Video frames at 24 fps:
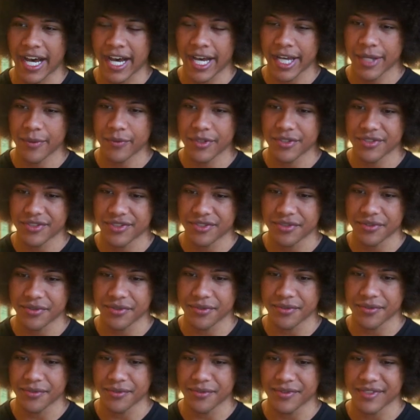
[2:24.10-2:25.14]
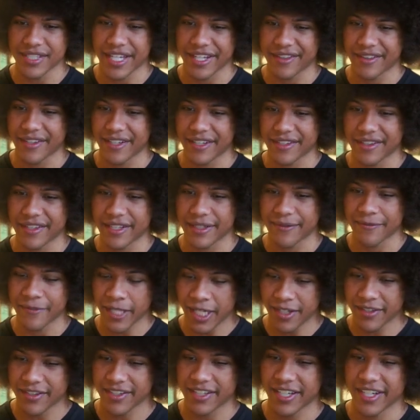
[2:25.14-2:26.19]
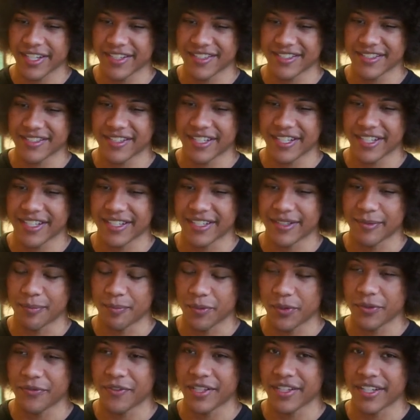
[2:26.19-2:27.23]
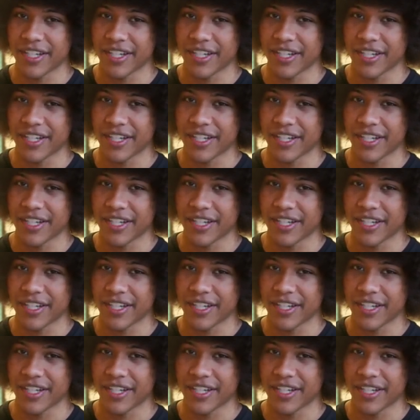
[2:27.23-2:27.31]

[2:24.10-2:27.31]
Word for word: I would choose, I think, the Valentine's Day movie